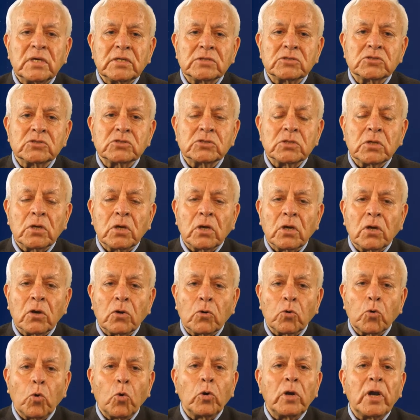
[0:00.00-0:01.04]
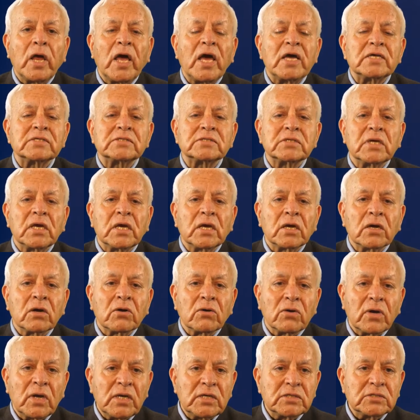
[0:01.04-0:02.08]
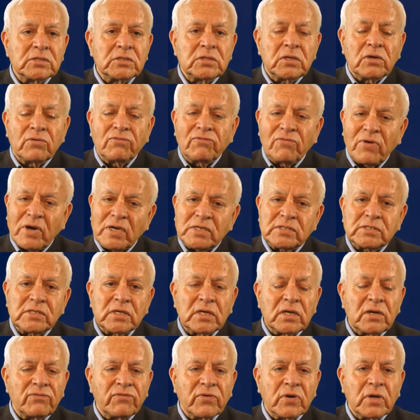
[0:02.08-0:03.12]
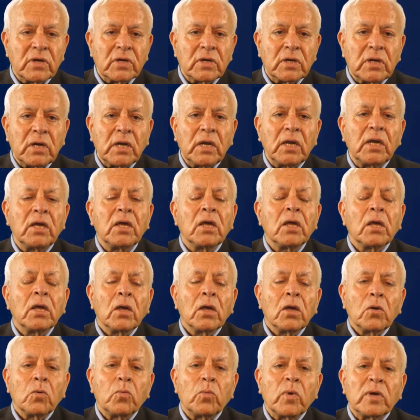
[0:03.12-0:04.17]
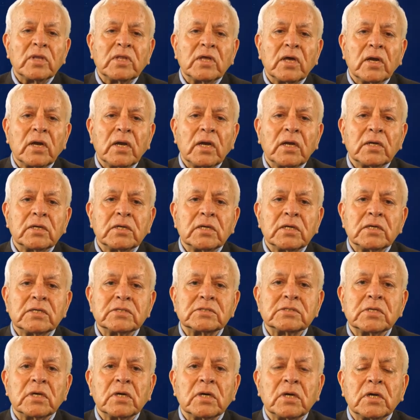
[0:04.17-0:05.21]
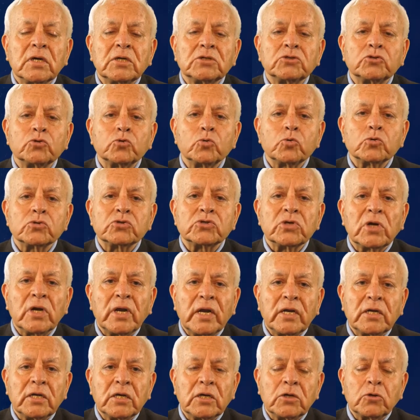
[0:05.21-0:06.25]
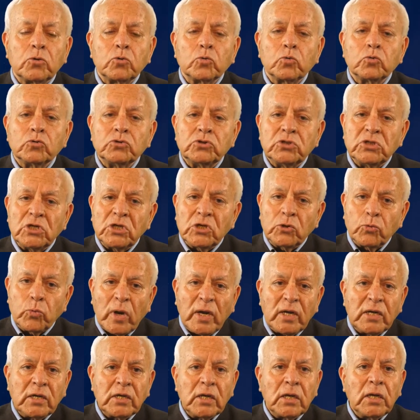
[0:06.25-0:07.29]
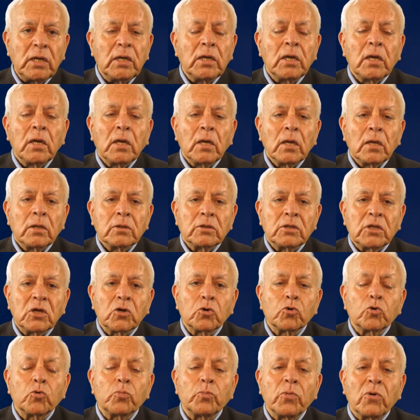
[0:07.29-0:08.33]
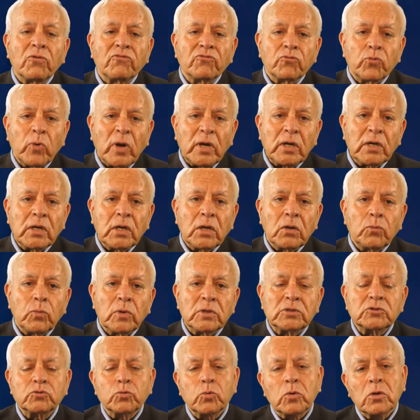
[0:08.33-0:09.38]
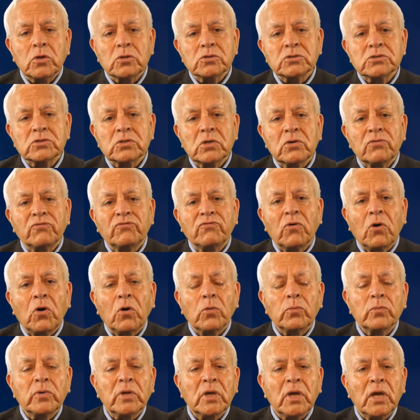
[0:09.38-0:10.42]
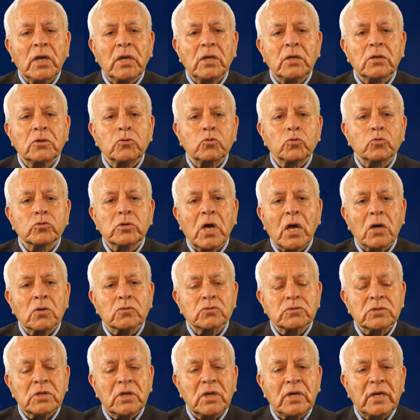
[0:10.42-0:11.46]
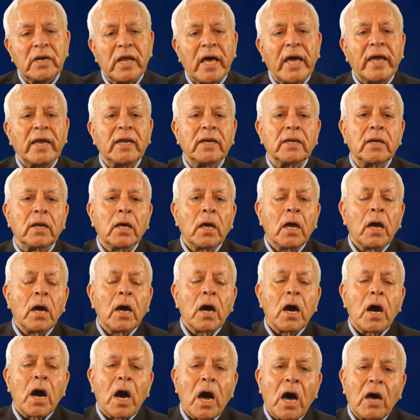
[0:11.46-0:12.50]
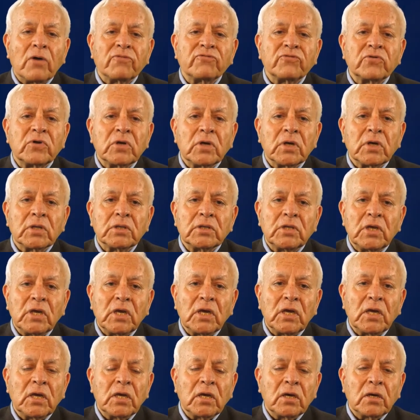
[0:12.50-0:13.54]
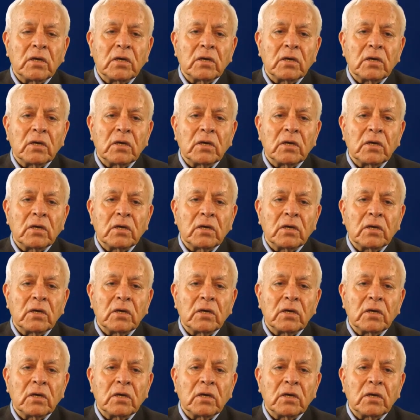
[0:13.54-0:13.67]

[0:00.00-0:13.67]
Its role has increased very significantly, whether it is issues related to G20, the Group of 20, which was formed in 2009 after the